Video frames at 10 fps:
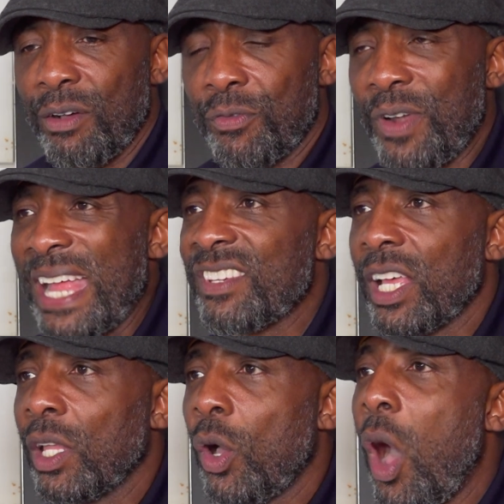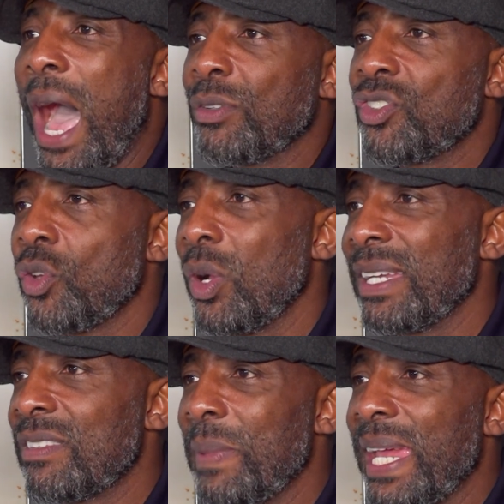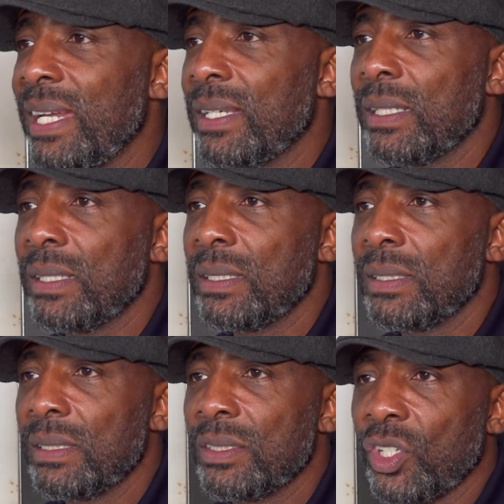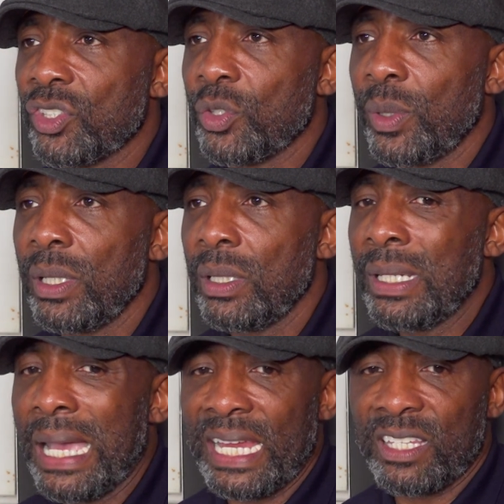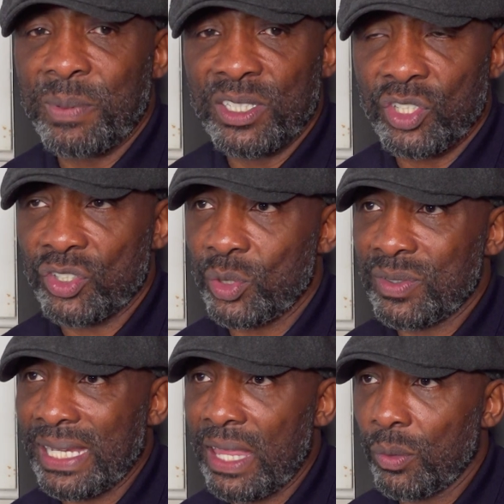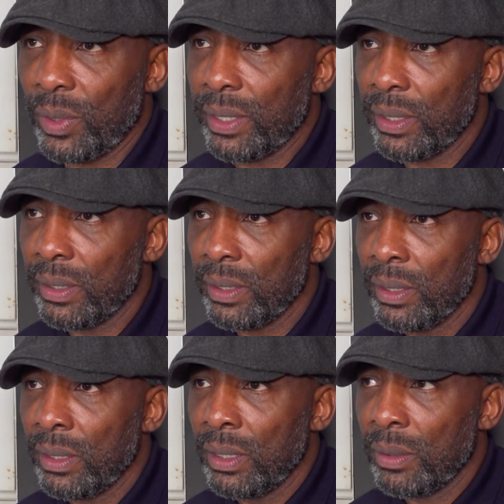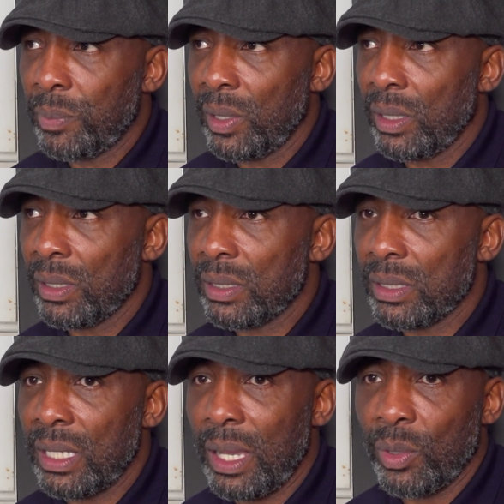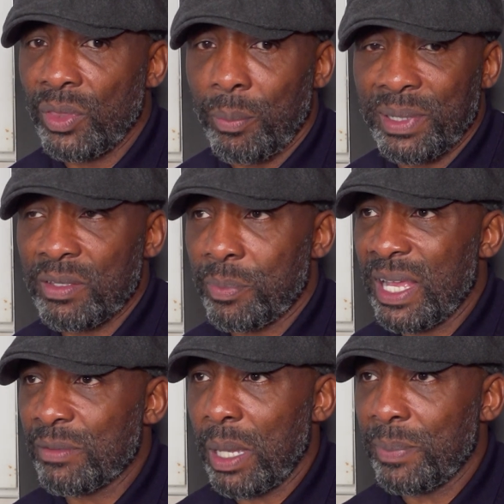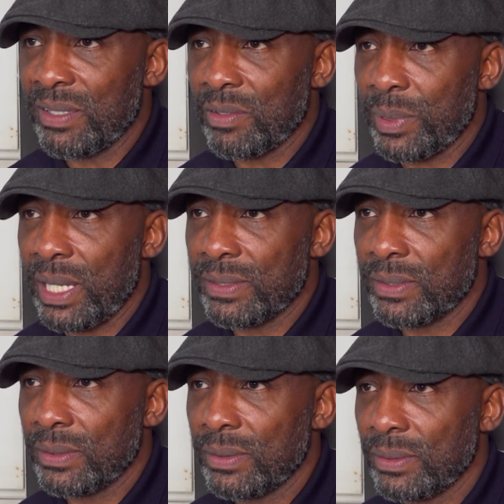fragile or how strong it's made Joshua. I expect Joshua to get the win, but I will not be surprised by being surprised.